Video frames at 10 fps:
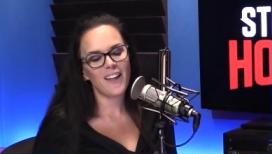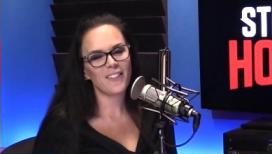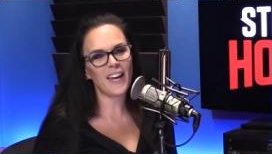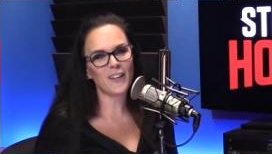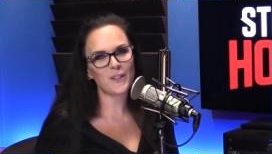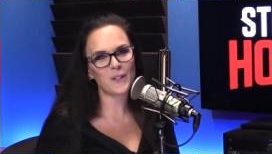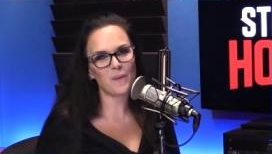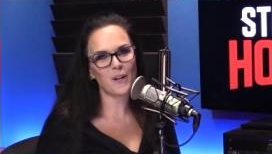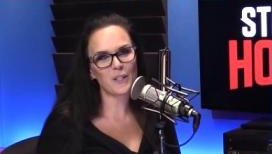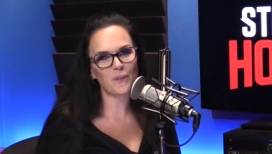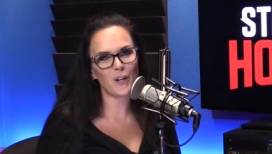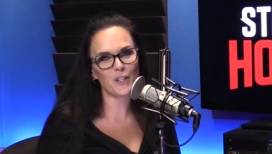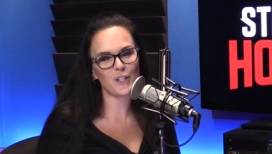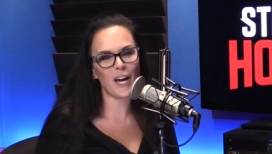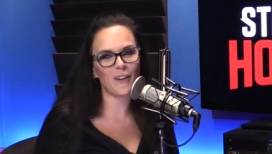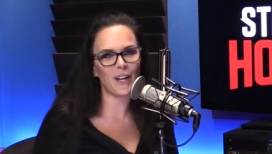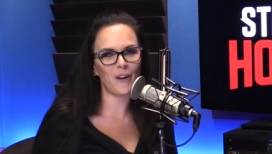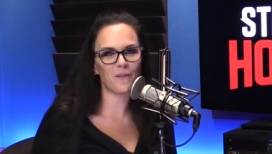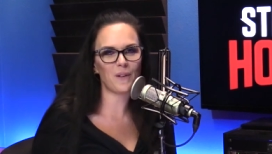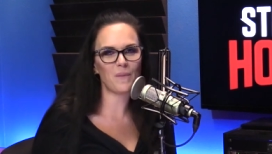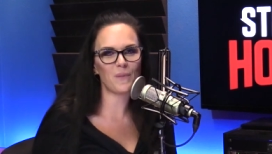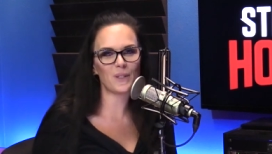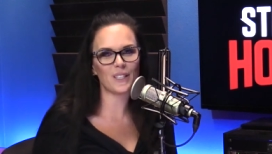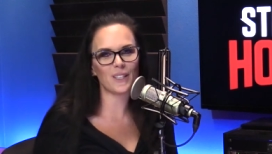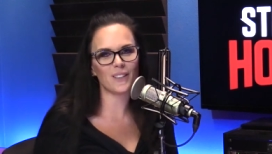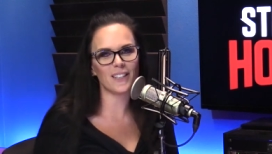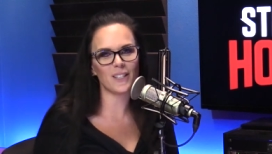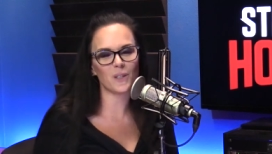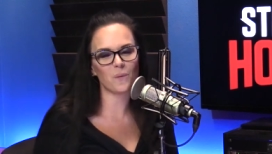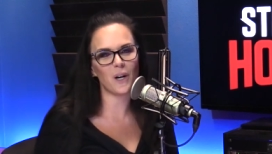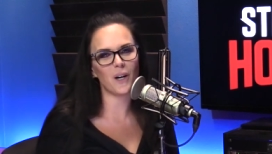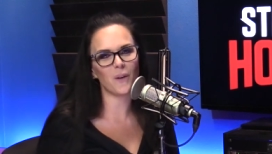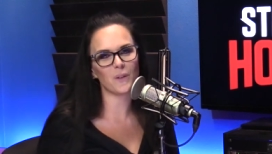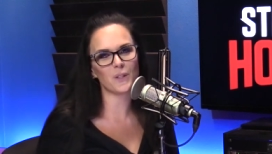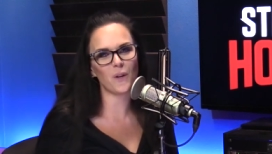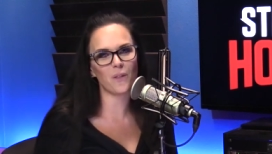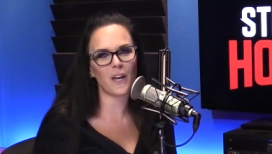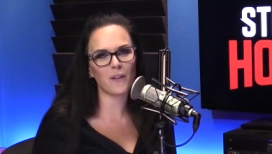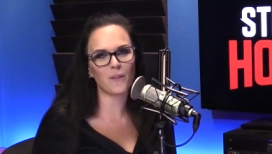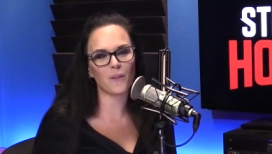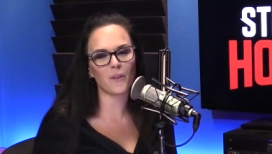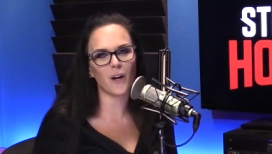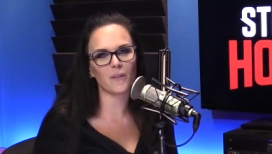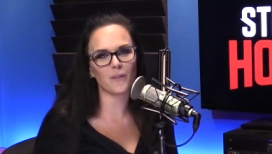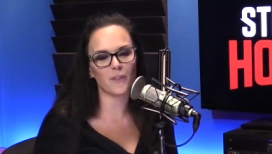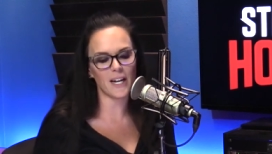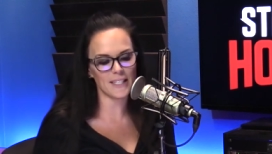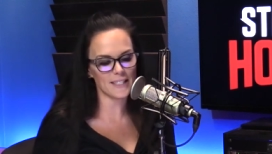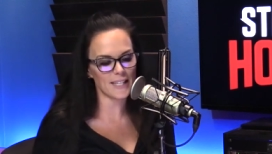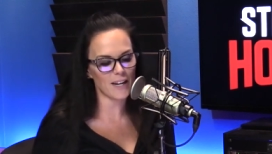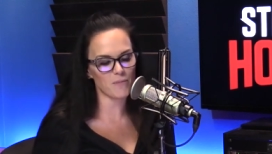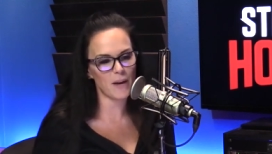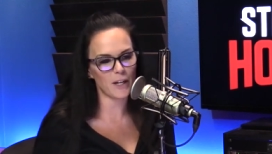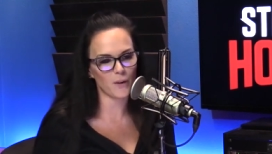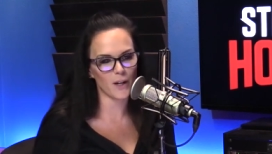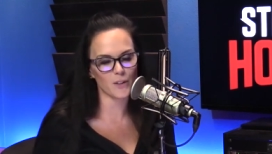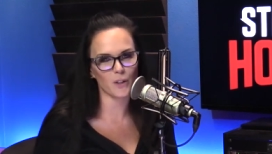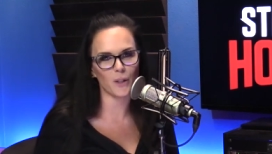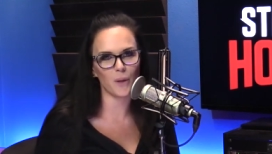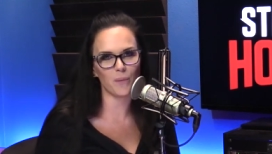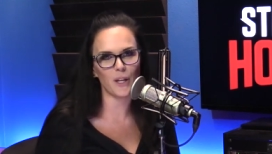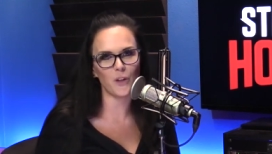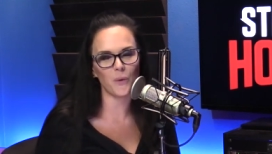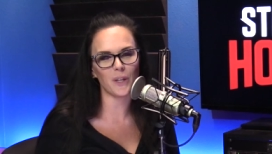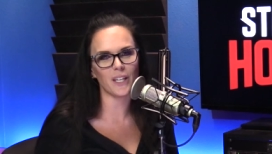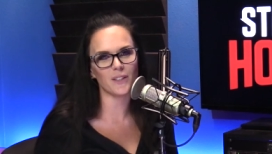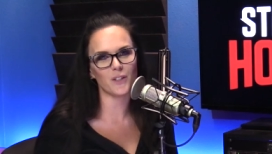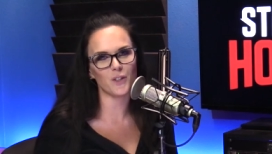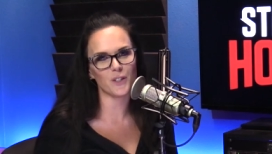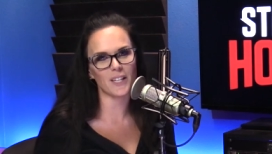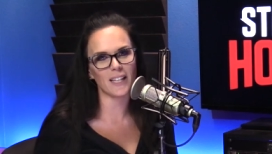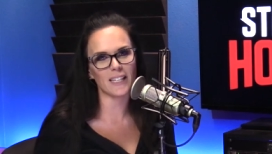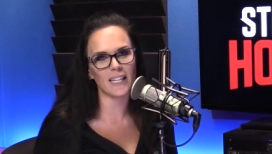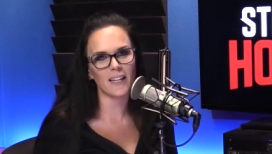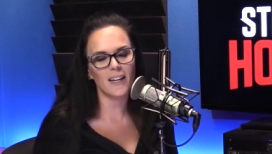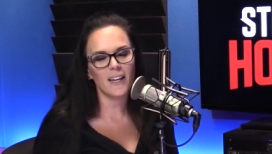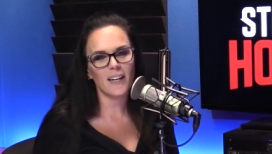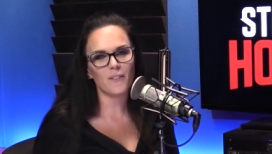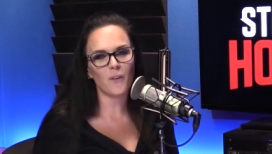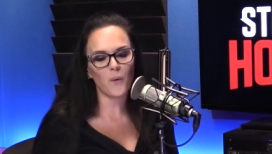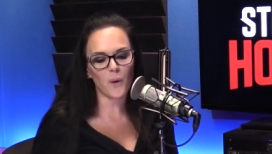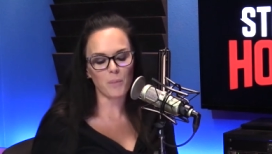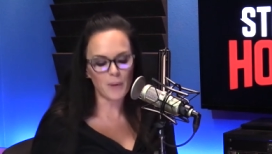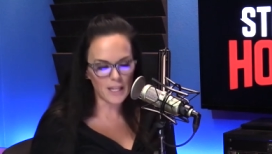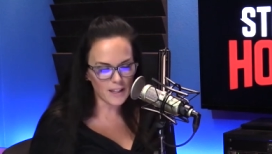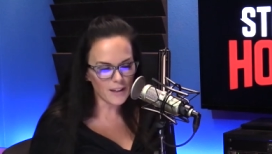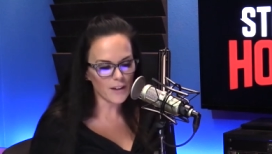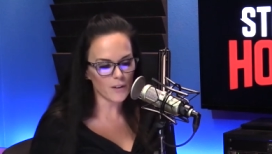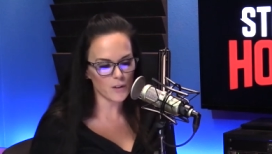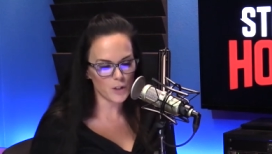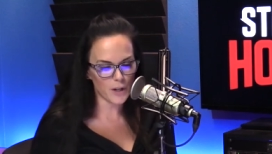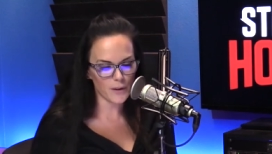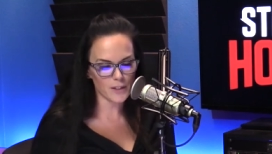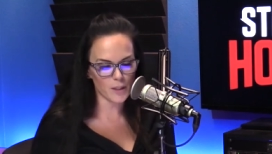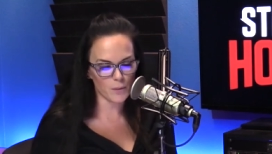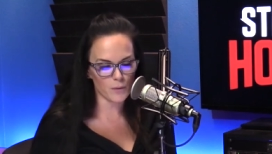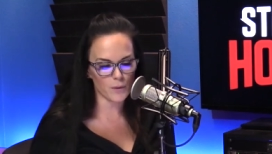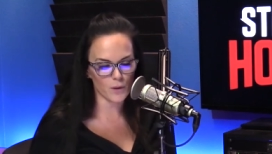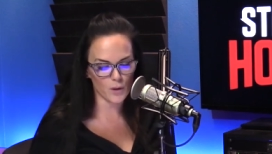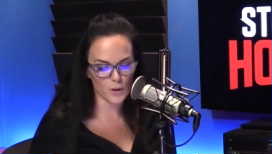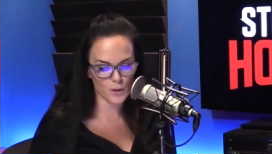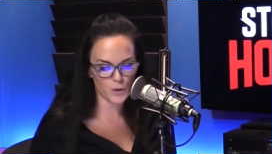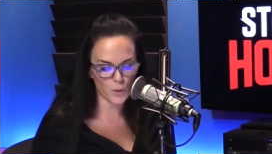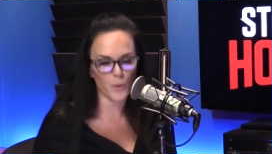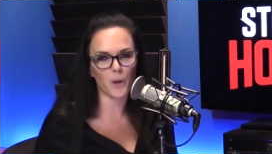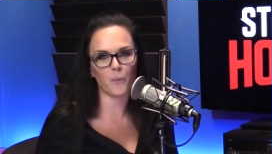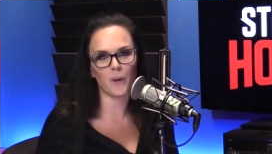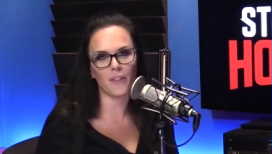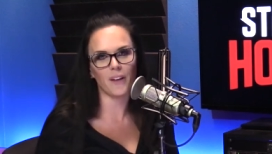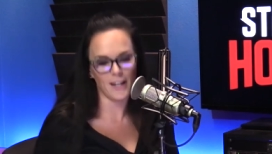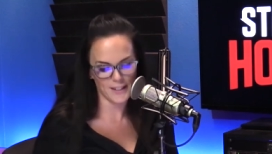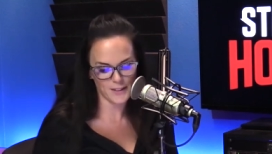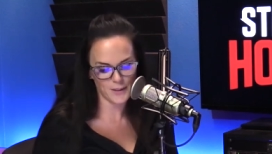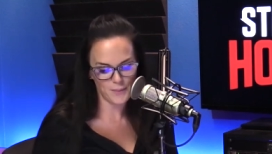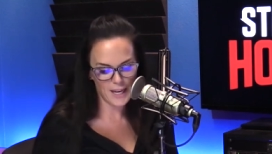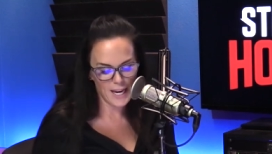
Thank you so much for our shout out from Brazil as well. We're so thankful for our friends that I've met across the globe. Thank you again to Gisele for being here and sharing some of her story with us.